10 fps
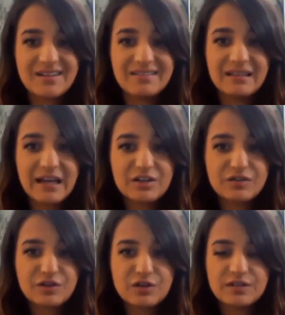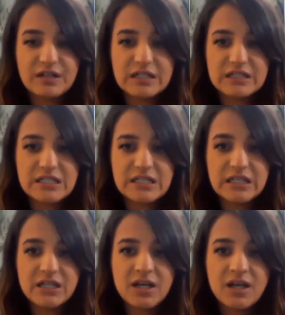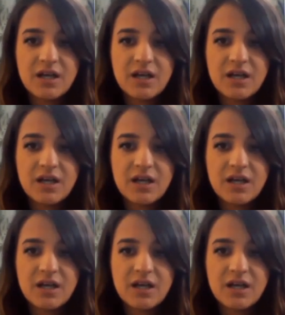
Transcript: in light of COVID nineteen,